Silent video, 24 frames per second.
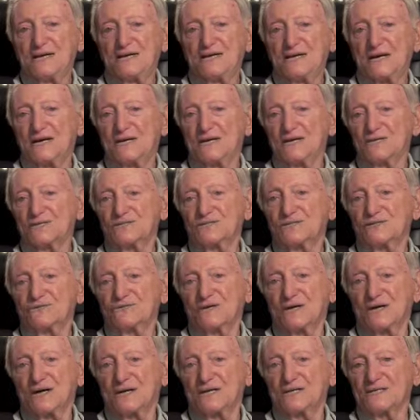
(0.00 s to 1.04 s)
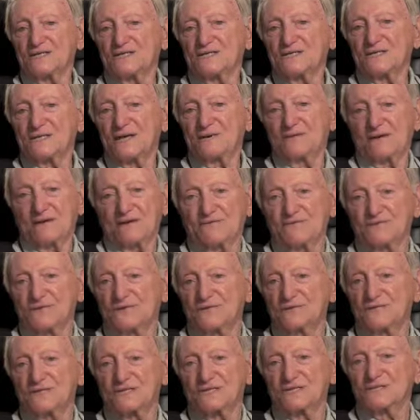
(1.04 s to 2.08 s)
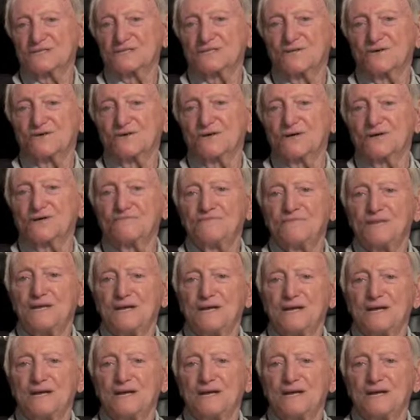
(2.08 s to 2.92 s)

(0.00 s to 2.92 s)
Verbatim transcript: And I hear two guys. I may have told you the story.